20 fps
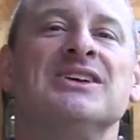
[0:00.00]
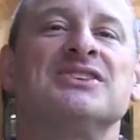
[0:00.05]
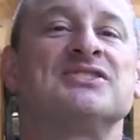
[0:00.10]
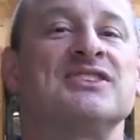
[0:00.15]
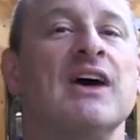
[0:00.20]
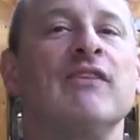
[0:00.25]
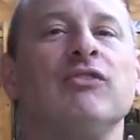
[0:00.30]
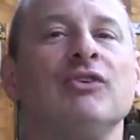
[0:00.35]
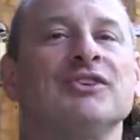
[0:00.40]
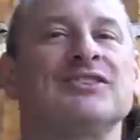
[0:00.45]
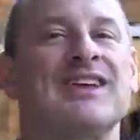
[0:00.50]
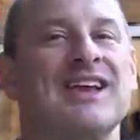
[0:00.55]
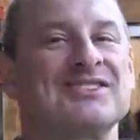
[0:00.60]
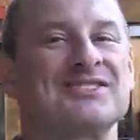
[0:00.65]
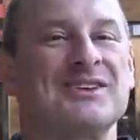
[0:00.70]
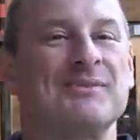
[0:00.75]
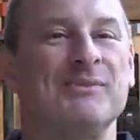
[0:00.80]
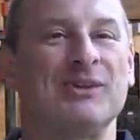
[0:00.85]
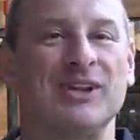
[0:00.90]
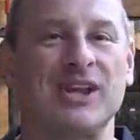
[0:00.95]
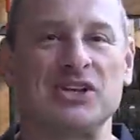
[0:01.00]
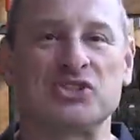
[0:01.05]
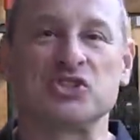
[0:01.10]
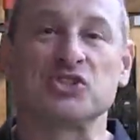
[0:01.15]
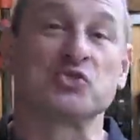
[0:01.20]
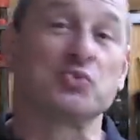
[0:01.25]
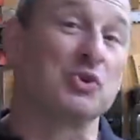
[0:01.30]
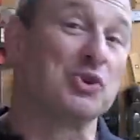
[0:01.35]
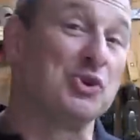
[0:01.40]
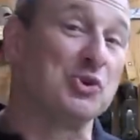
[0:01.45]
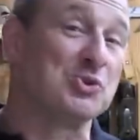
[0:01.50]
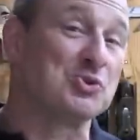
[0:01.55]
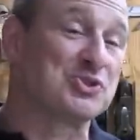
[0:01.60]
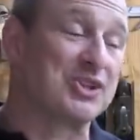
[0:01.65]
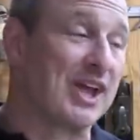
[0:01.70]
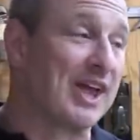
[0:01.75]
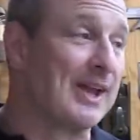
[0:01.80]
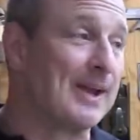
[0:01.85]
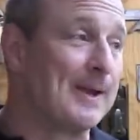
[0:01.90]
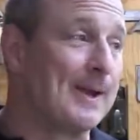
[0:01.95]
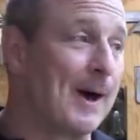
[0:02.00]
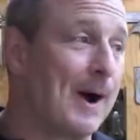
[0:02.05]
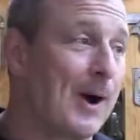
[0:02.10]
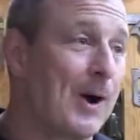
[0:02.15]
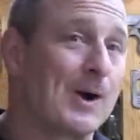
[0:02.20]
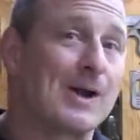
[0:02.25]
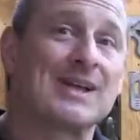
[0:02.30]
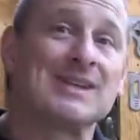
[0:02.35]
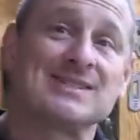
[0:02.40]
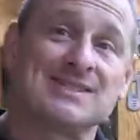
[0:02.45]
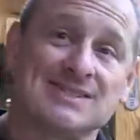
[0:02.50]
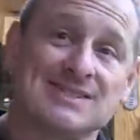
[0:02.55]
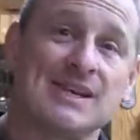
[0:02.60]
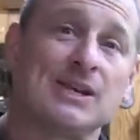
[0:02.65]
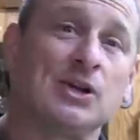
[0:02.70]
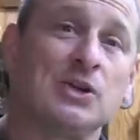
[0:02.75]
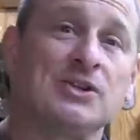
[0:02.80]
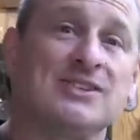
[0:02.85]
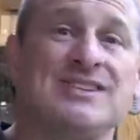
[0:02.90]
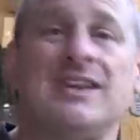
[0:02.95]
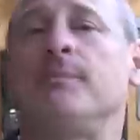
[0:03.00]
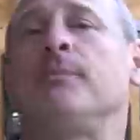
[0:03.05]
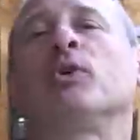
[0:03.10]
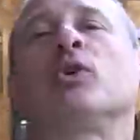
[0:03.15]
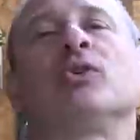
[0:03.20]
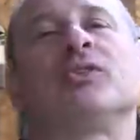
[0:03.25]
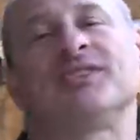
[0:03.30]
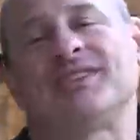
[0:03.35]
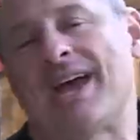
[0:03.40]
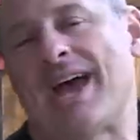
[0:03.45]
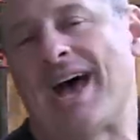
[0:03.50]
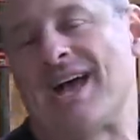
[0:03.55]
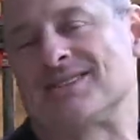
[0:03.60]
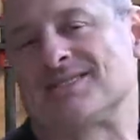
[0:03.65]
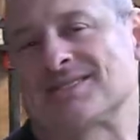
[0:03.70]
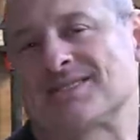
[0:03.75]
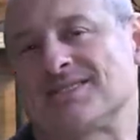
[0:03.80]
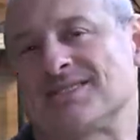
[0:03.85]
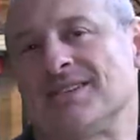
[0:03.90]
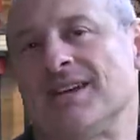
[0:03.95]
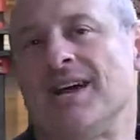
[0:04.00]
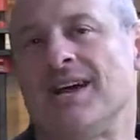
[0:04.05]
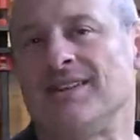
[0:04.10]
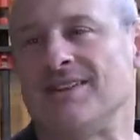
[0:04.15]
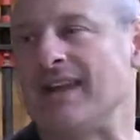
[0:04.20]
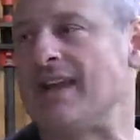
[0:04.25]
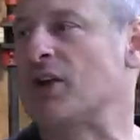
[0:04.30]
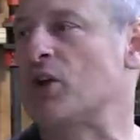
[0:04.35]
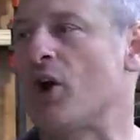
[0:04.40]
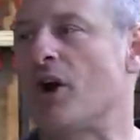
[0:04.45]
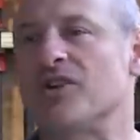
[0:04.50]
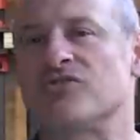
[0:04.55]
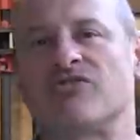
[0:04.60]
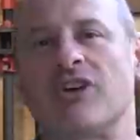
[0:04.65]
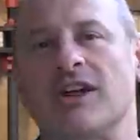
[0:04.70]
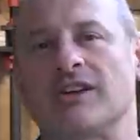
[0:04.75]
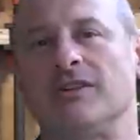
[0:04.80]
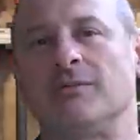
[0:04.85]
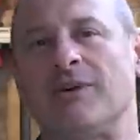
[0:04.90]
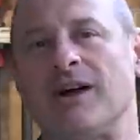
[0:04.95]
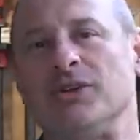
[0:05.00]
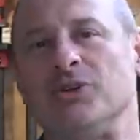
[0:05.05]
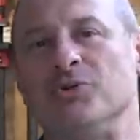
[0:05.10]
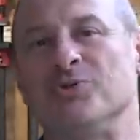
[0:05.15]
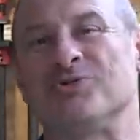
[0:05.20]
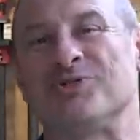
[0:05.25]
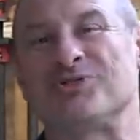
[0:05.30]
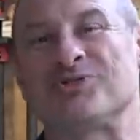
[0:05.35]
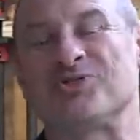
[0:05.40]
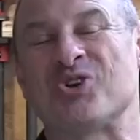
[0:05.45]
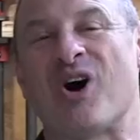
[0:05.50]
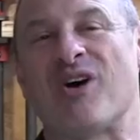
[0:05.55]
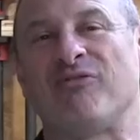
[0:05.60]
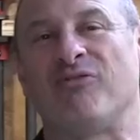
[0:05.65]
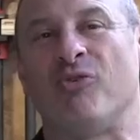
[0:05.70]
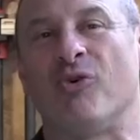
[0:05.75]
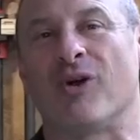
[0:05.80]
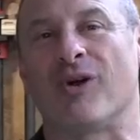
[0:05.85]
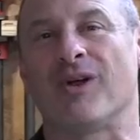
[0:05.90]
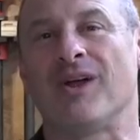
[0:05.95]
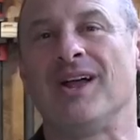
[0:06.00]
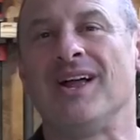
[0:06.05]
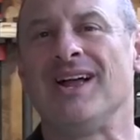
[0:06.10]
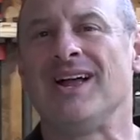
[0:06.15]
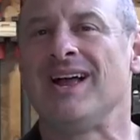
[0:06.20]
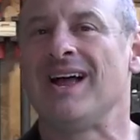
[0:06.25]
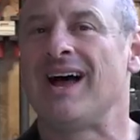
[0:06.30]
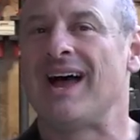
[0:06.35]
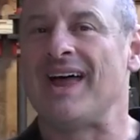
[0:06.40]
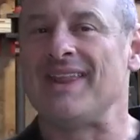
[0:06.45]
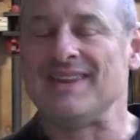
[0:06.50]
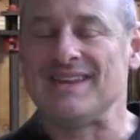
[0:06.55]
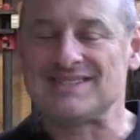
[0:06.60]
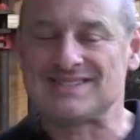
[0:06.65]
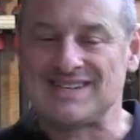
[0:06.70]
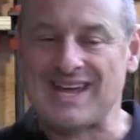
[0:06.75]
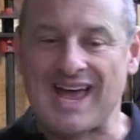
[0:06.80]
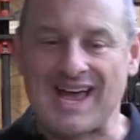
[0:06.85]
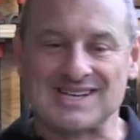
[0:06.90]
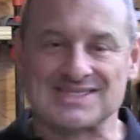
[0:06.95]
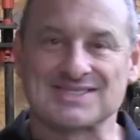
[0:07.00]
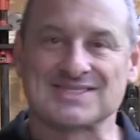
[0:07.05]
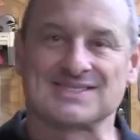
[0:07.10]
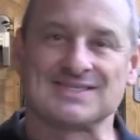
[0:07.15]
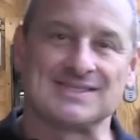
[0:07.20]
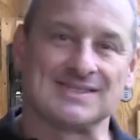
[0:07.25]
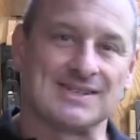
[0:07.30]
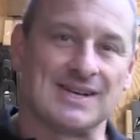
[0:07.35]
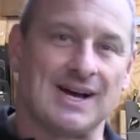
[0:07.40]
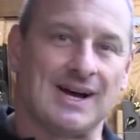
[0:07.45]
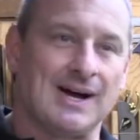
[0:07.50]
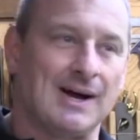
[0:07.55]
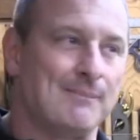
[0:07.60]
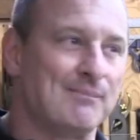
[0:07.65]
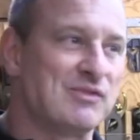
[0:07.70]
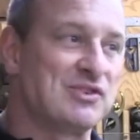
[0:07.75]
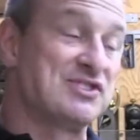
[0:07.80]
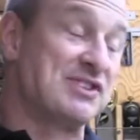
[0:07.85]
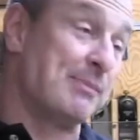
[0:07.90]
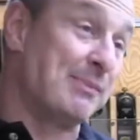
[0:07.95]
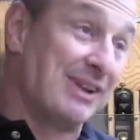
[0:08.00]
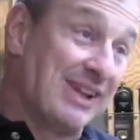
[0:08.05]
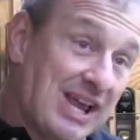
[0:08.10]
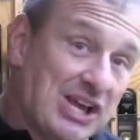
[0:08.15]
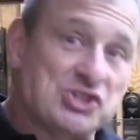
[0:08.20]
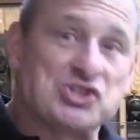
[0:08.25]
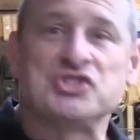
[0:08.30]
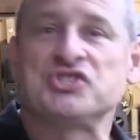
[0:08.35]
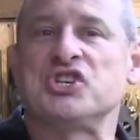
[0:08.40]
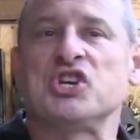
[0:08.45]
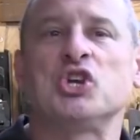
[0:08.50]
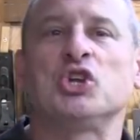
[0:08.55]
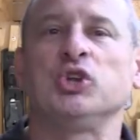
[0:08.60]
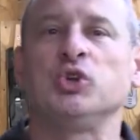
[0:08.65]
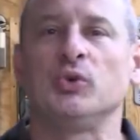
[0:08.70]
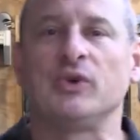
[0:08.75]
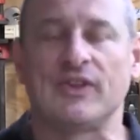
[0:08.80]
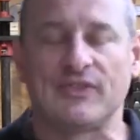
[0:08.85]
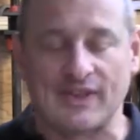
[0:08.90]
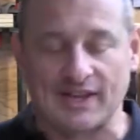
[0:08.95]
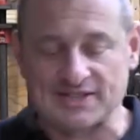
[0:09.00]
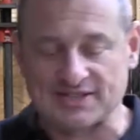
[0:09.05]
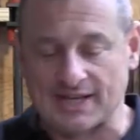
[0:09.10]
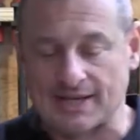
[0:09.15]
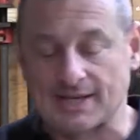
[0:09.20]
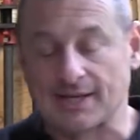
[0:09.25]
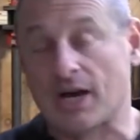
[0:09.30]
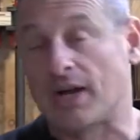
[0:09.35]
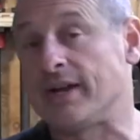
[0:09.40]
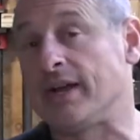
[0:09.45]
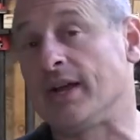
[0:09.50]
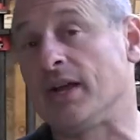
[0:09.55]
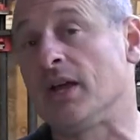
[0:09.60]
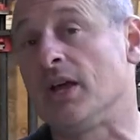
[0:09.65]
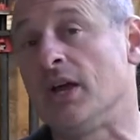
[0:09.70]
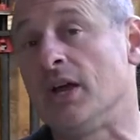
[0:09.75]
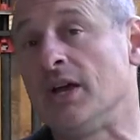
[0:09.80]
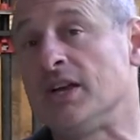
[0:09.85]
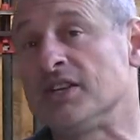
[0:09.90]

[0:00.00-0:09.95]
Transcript: Several test simulations were used and are considered typical tasks that a contractor might use this software. And these tasks um, simulations included things like cutting